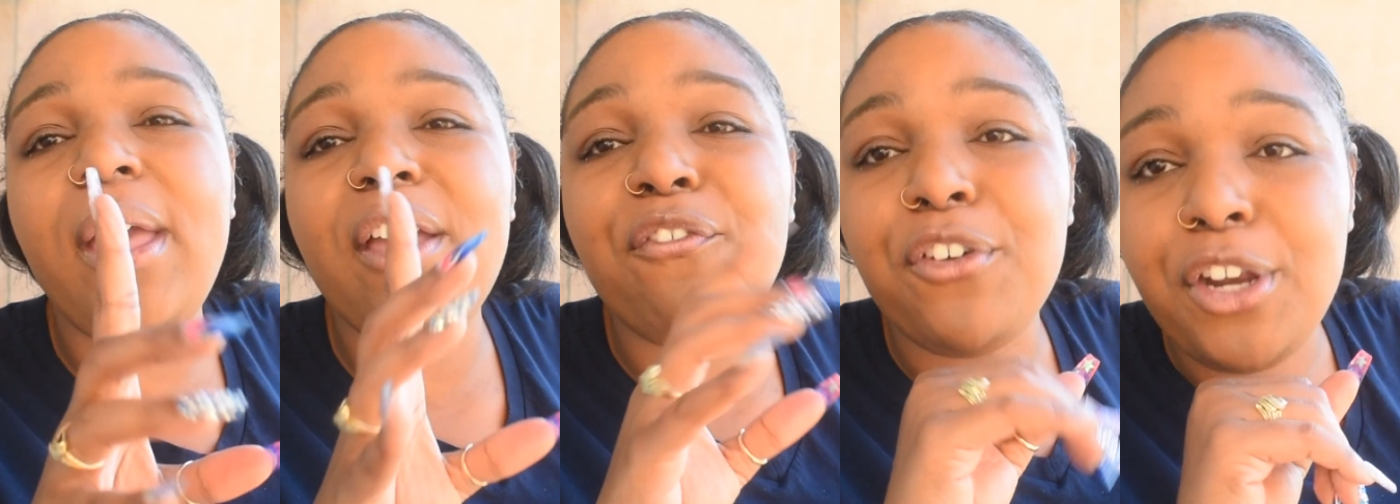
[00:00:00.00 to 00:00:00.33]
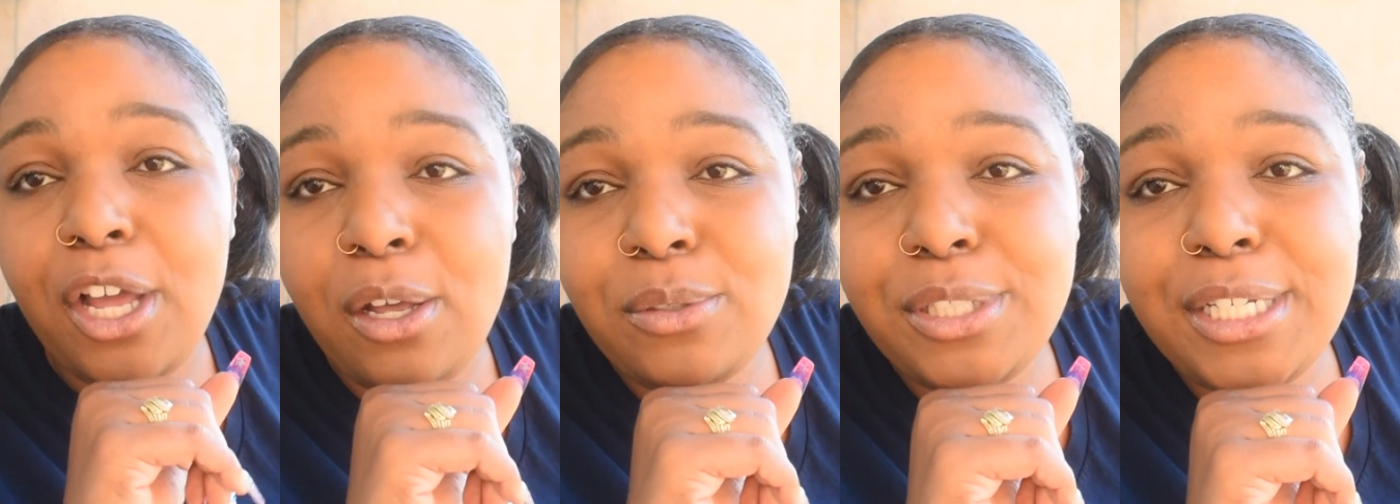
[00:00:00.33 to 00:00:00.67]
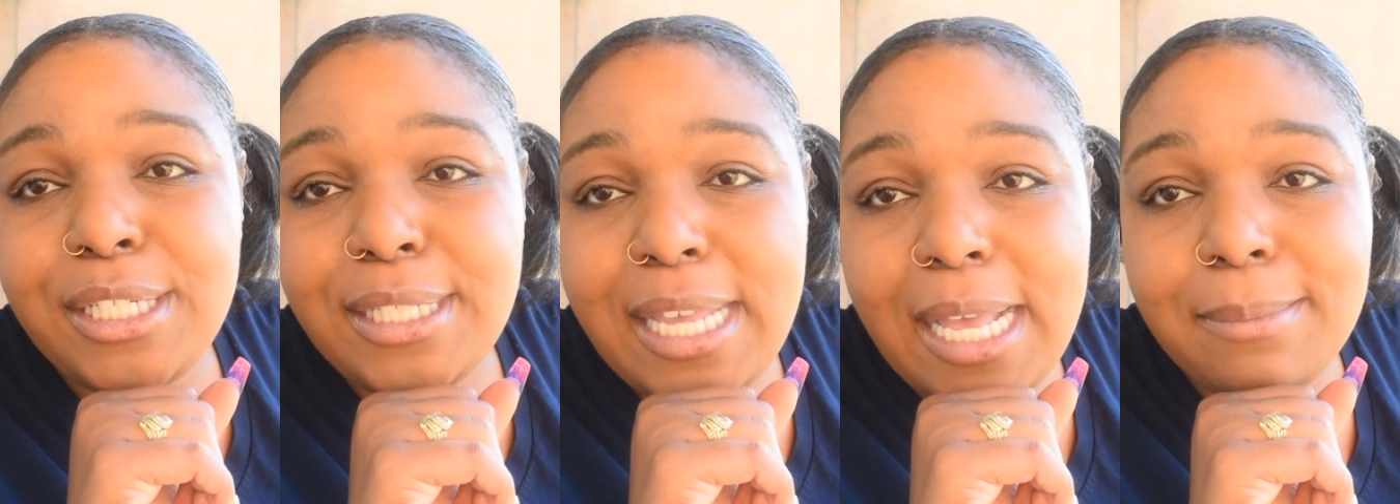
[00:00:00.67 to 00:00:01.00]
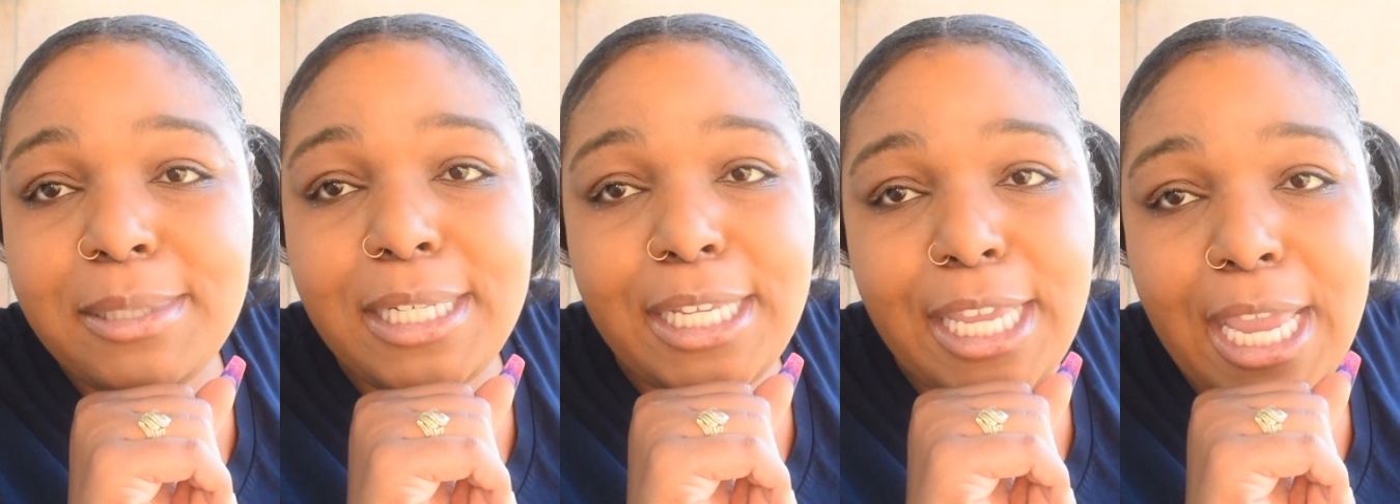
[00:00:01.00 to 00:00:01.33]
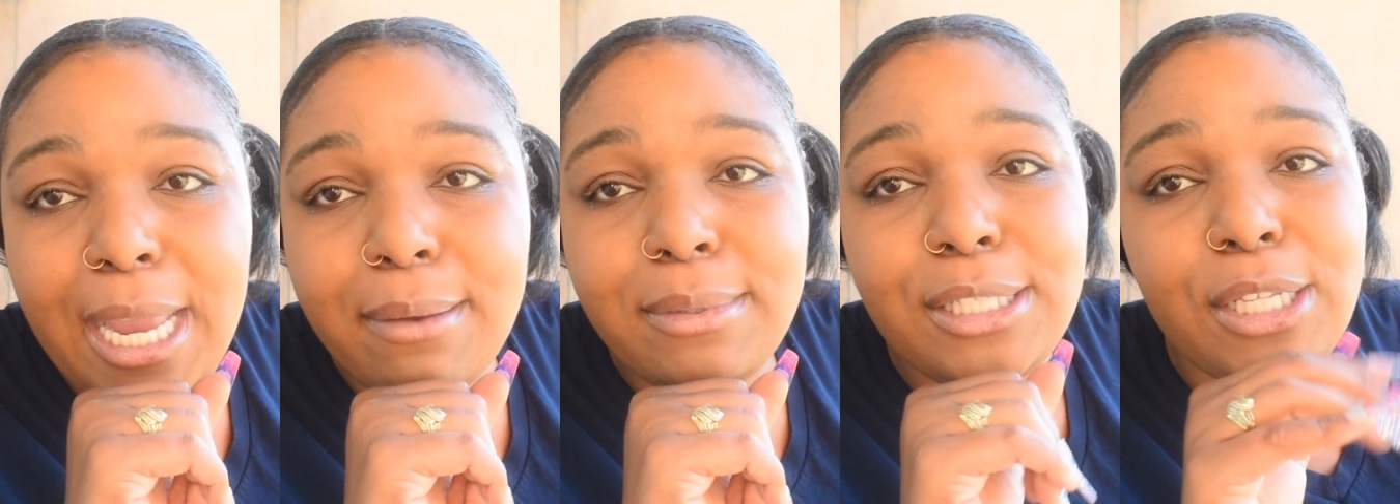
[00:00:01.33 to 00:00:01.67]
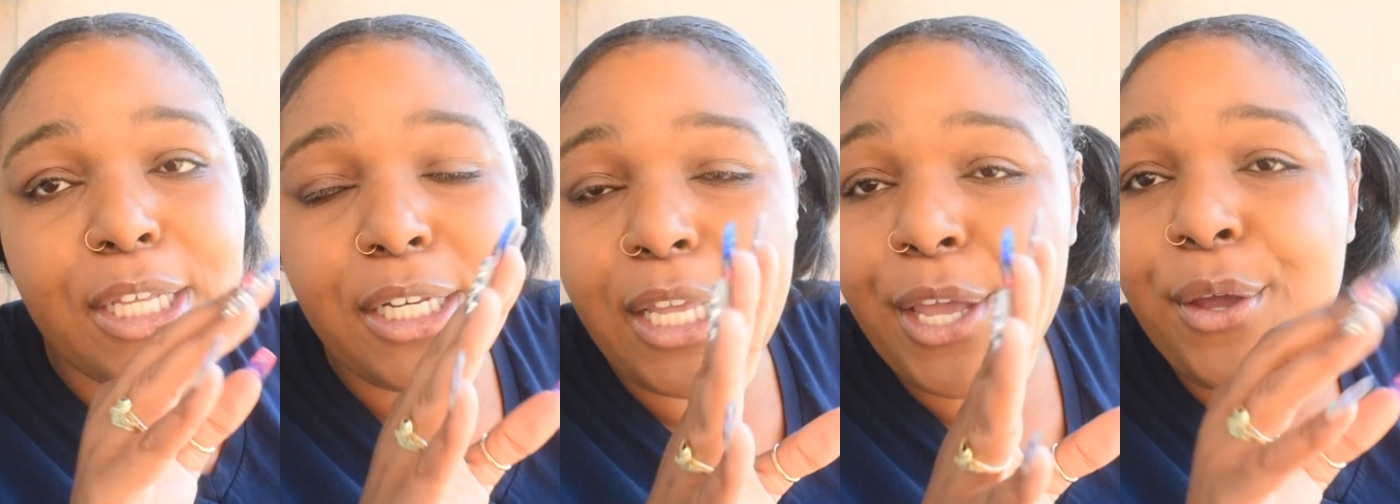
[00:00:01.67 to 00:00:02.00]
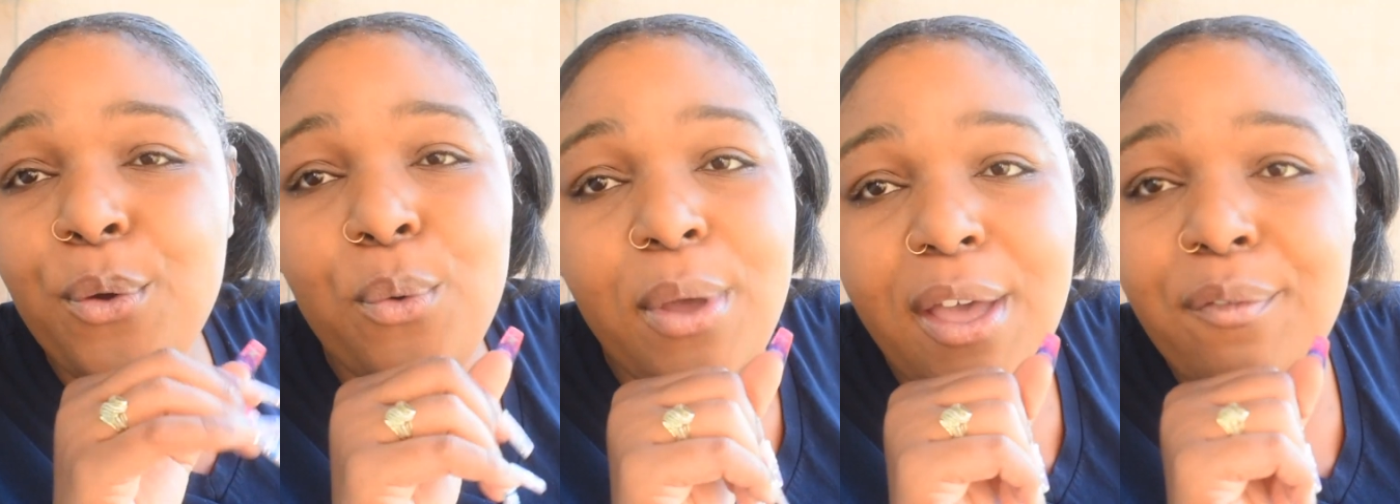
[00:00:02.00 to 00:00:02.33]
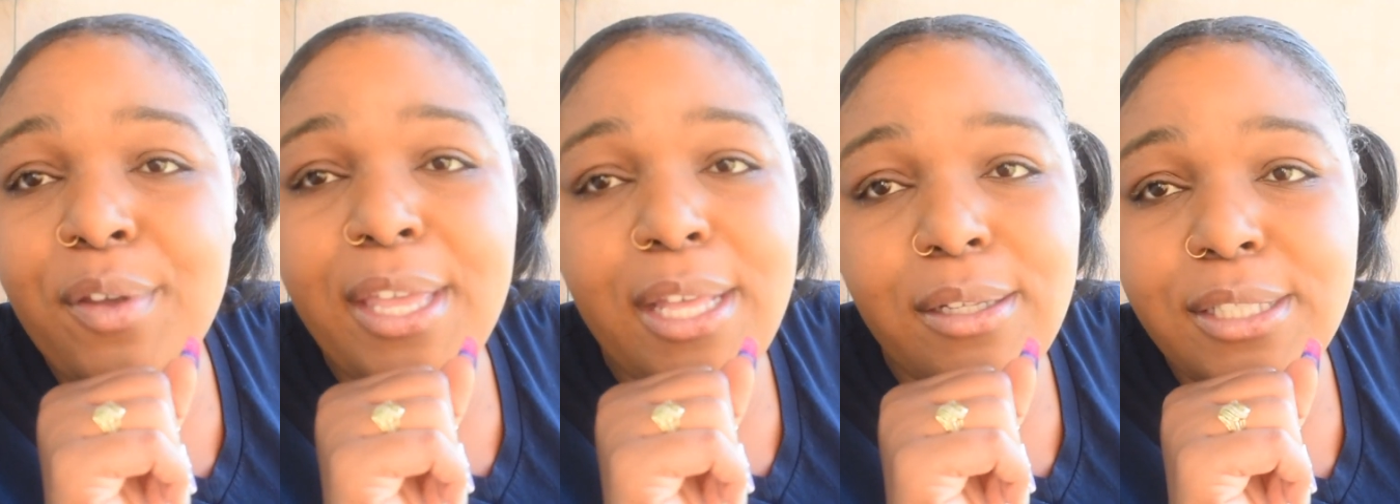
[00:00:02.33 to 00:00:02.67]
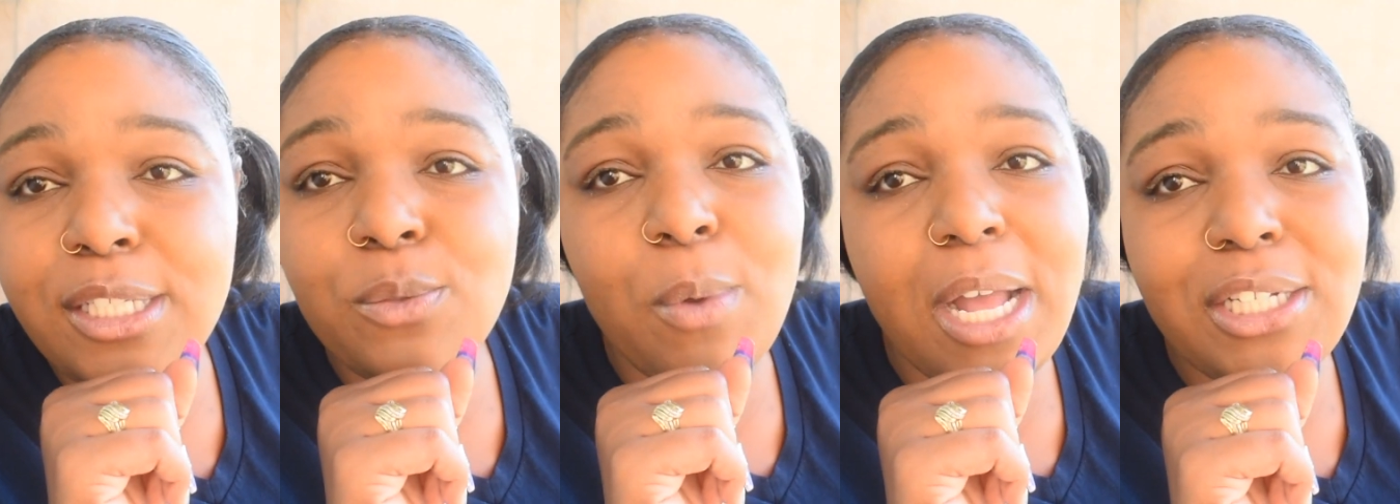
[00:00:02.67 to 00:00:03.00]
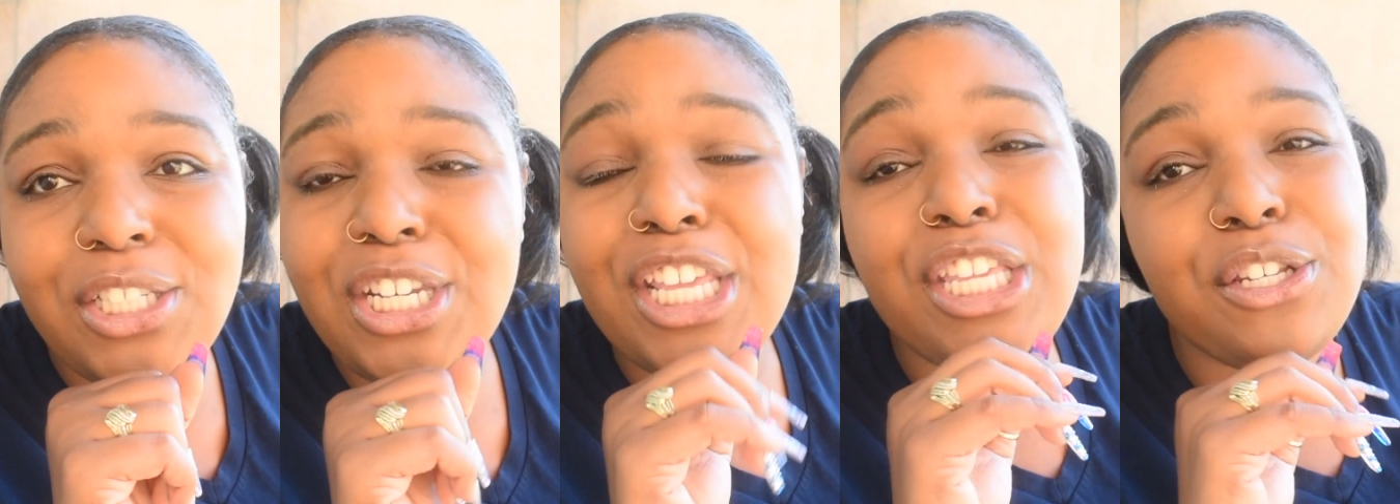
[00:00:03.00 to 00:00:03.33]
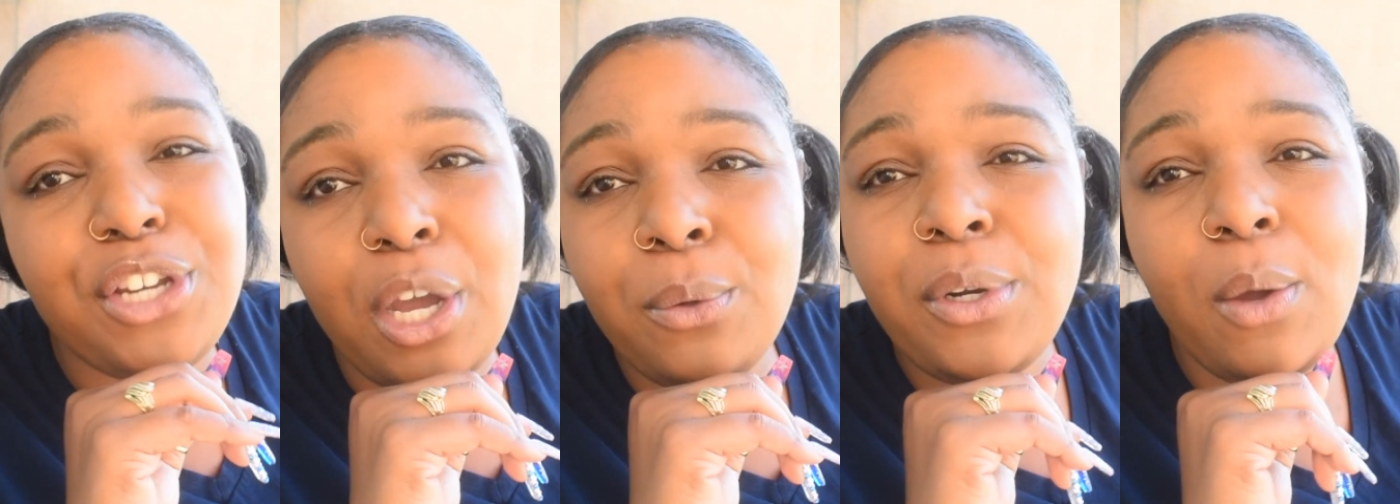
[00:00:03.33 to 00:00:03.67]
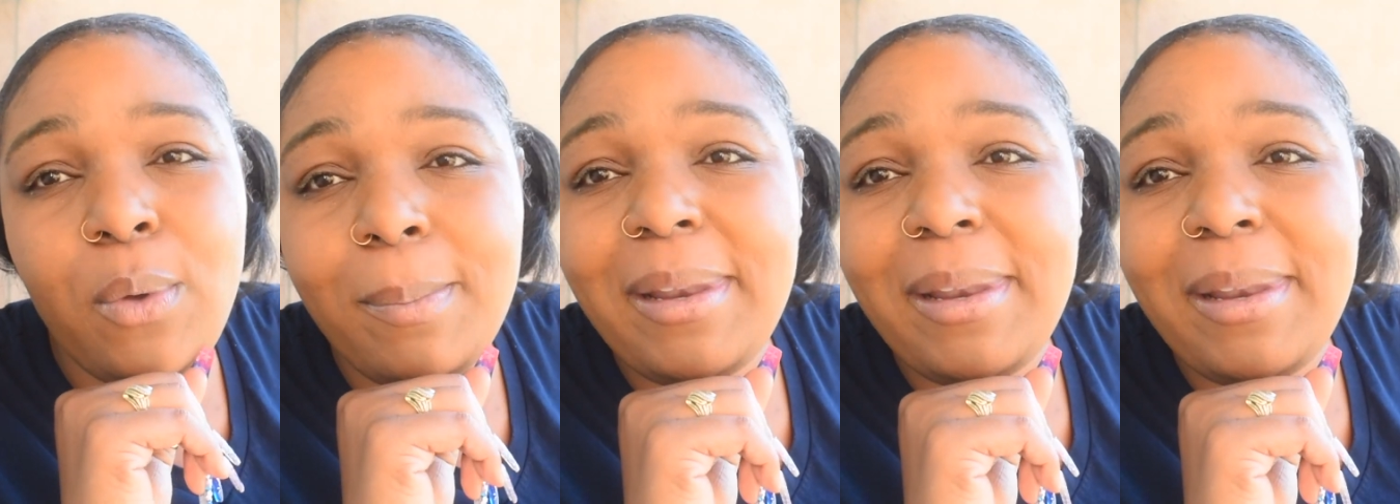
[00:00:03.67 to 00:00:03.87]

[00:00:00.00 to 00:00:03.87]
and for those of the Times and the Karens and whoever else is watching and you don't know what